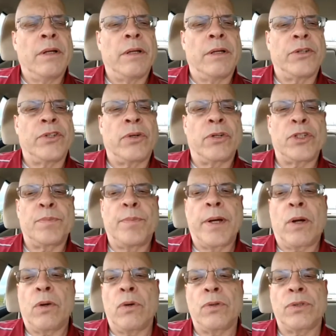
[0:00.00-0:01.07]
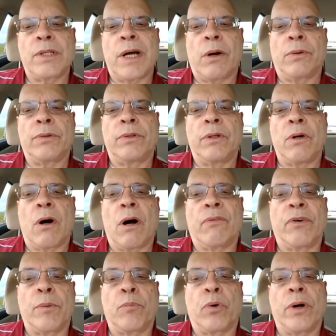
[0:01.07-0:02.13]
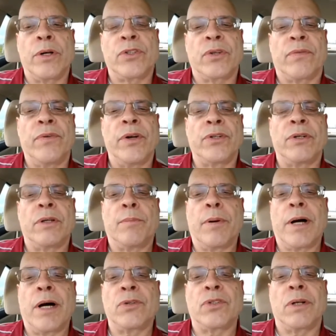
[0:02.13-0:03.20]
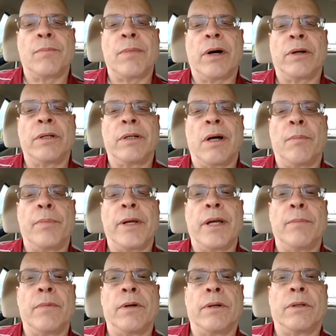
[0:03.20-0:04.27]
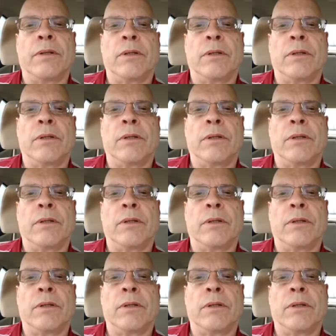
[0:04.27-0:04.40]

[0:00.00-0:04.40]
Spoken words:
Ensure it spells out the offering price, sufficient deposit amount of down payment,